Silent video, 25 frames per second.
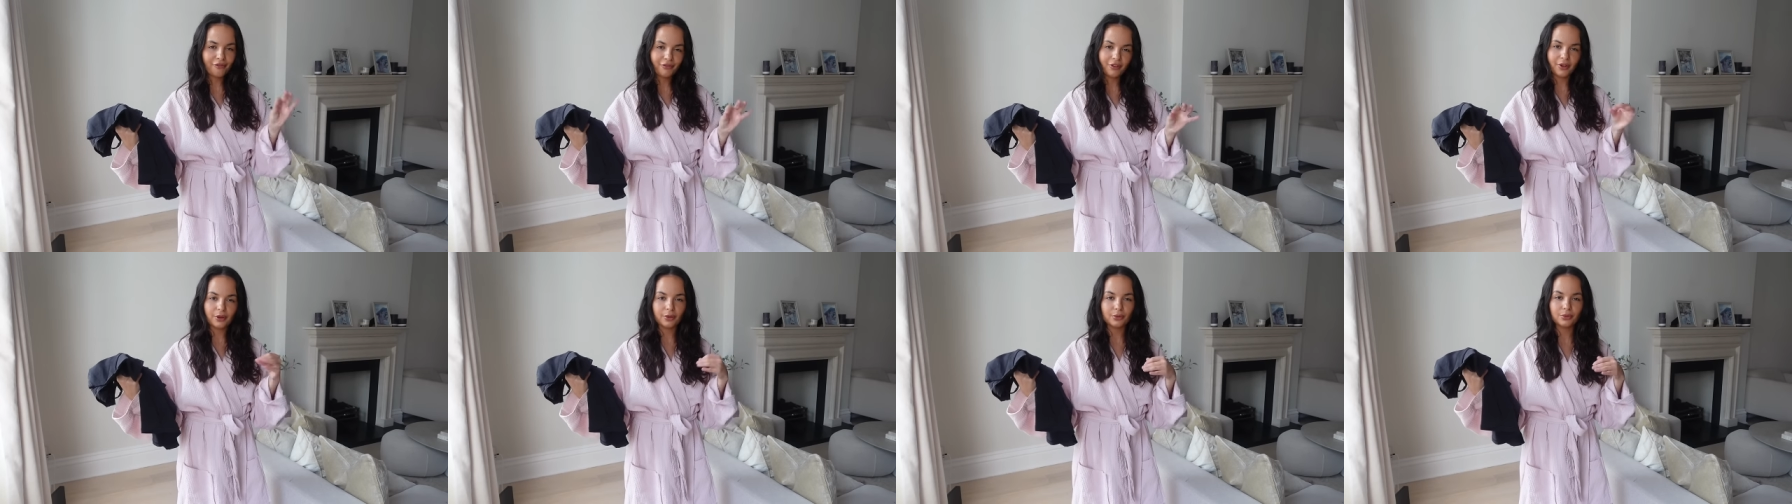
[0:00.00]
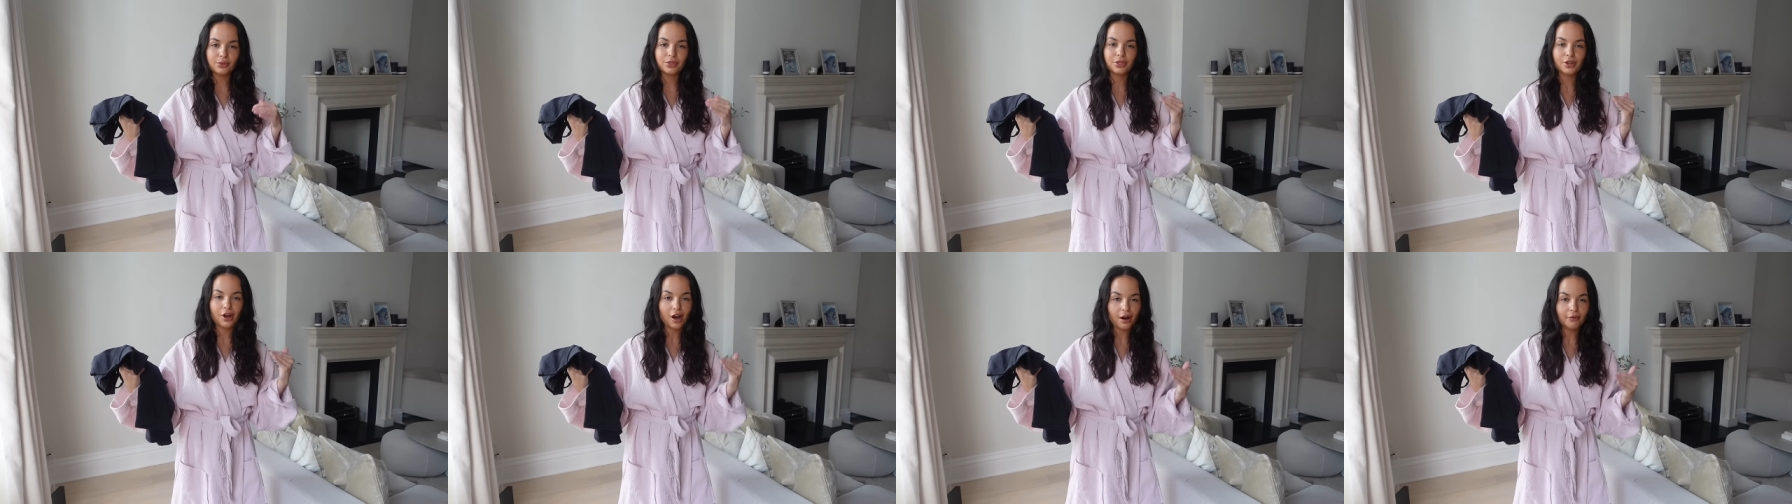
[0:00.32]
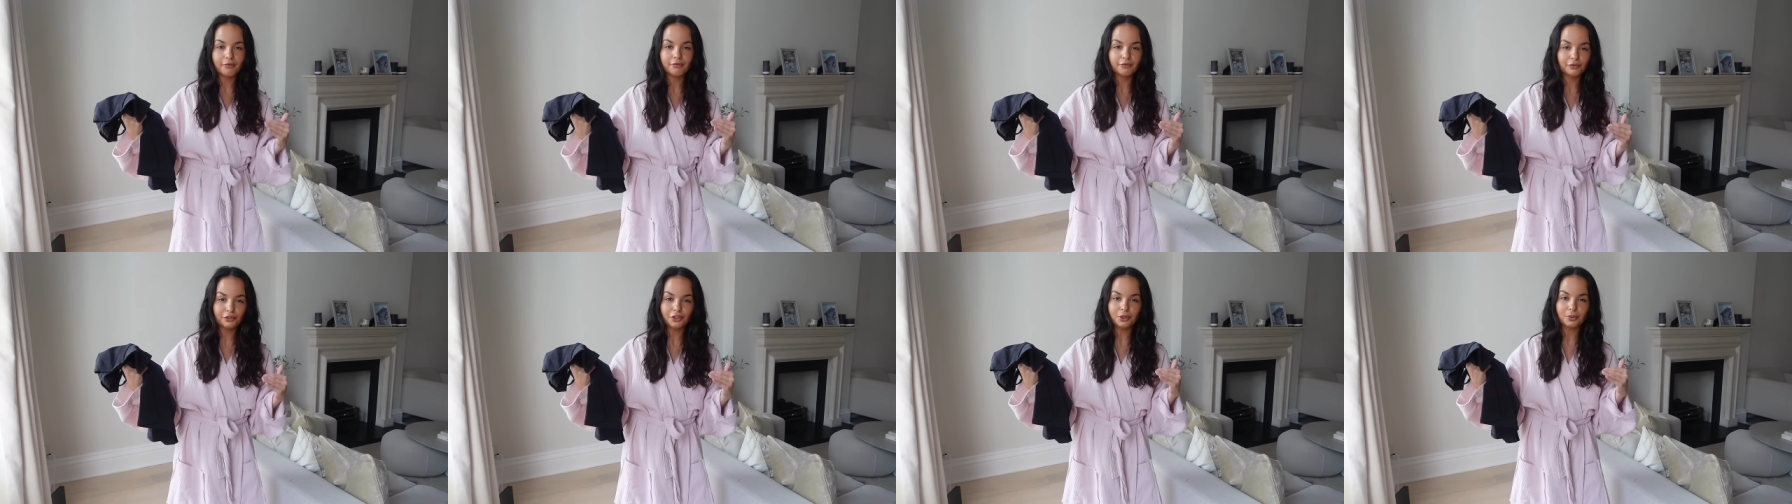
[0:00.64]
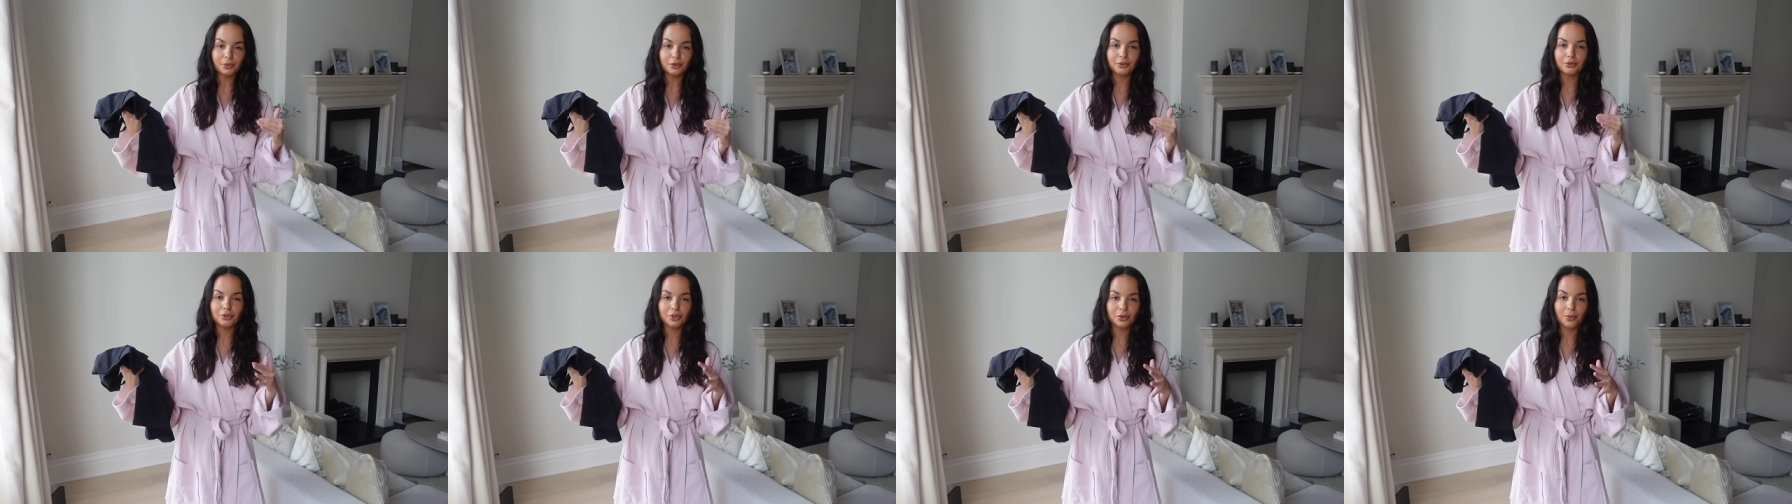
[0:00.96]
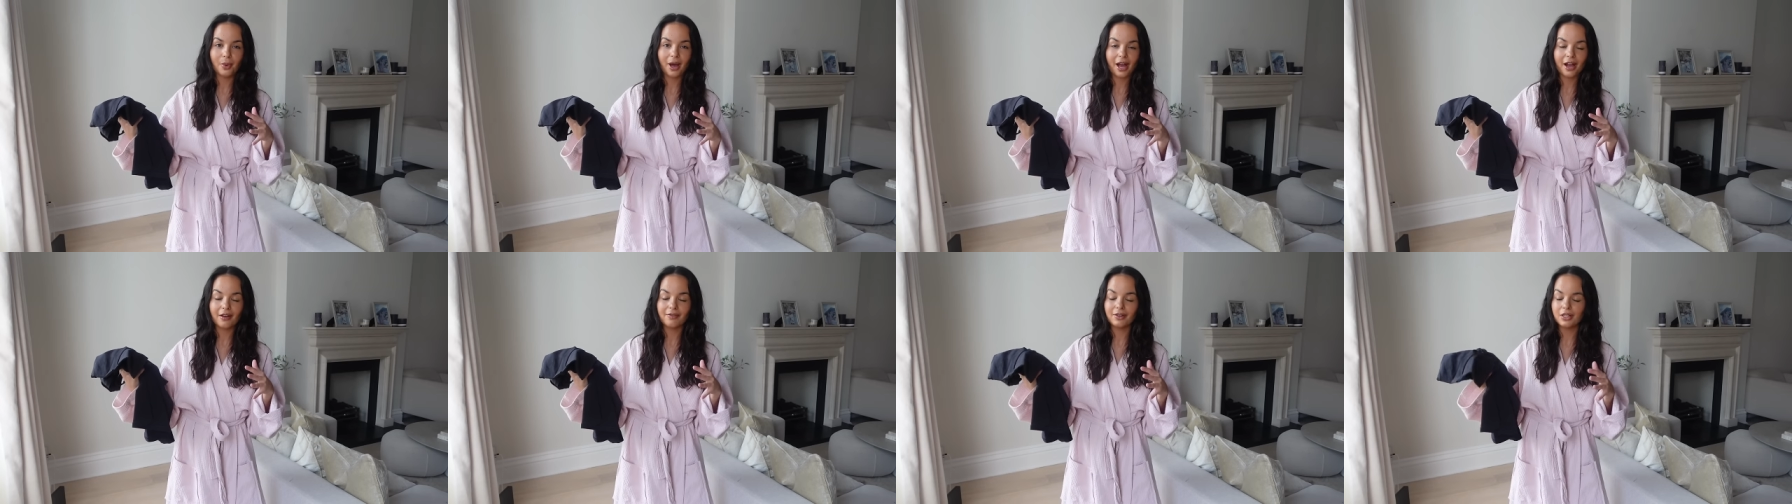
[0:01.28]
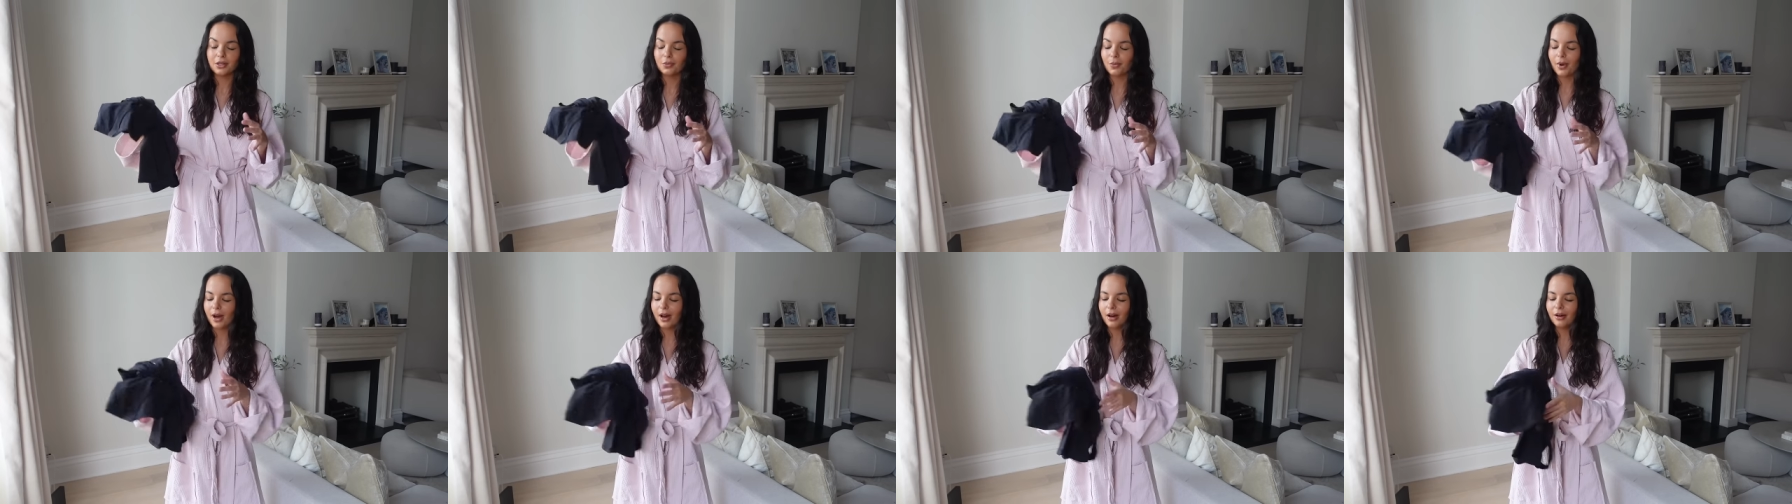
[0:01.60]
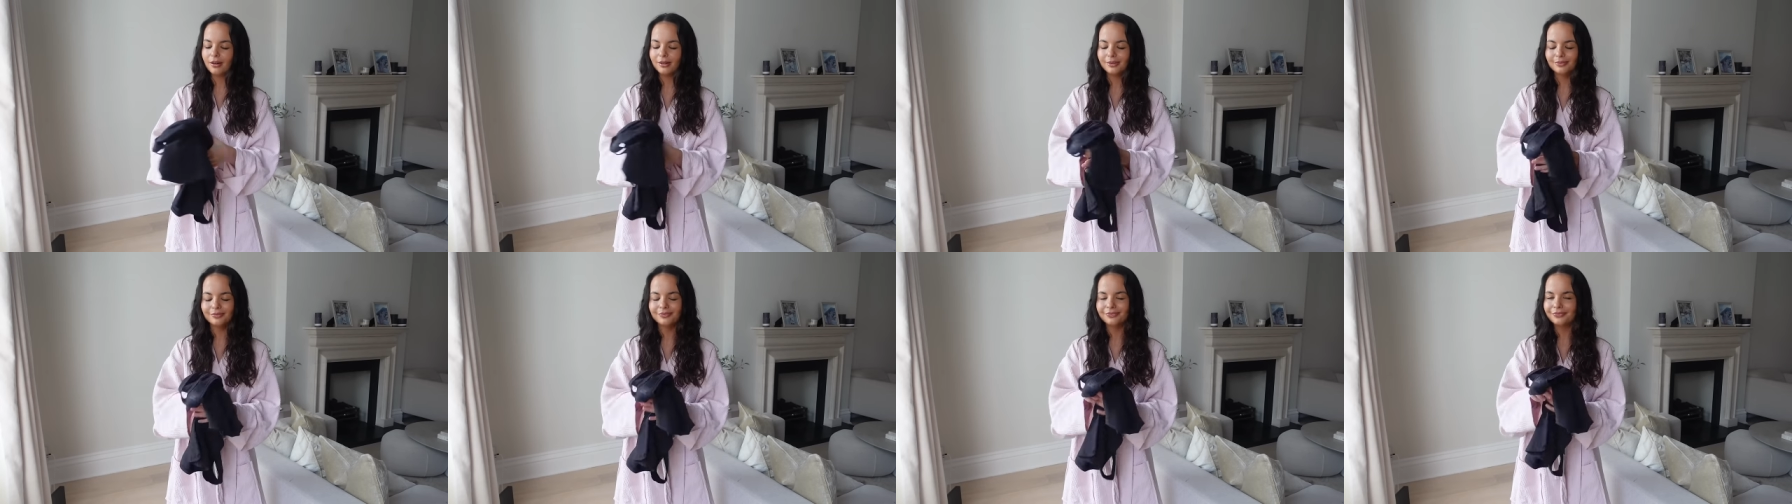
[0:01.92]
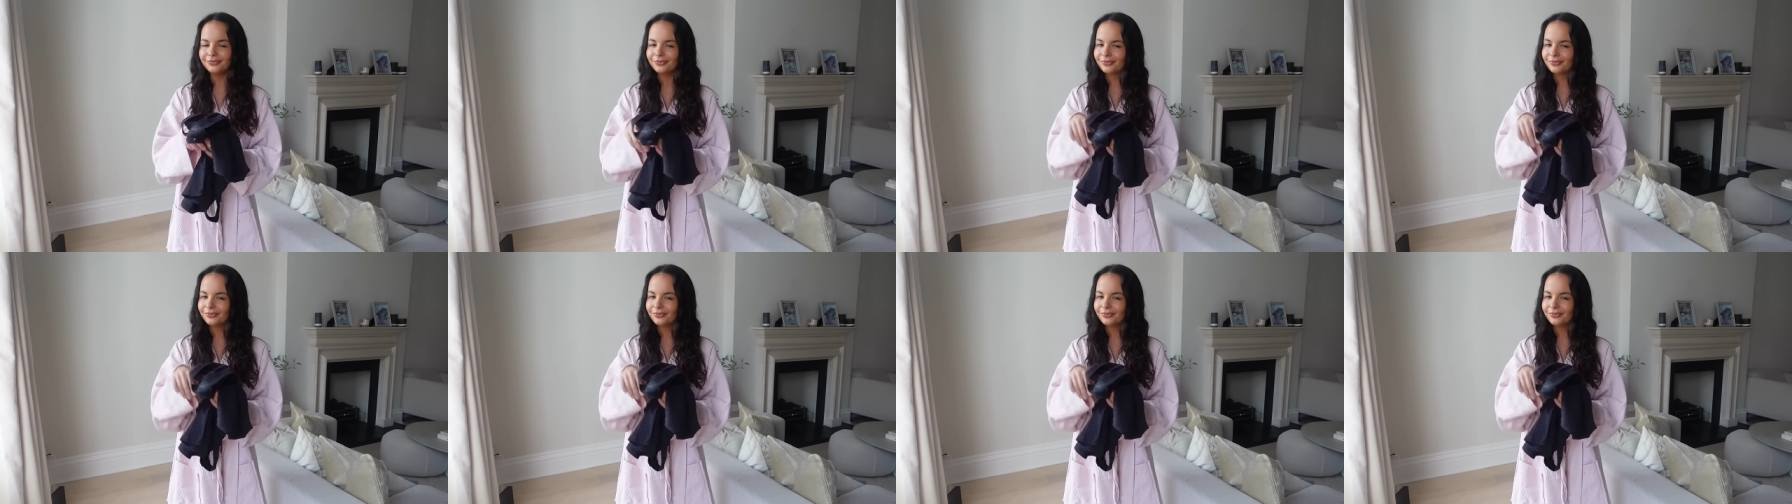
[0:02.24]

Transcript: feels comfortable to wear as well.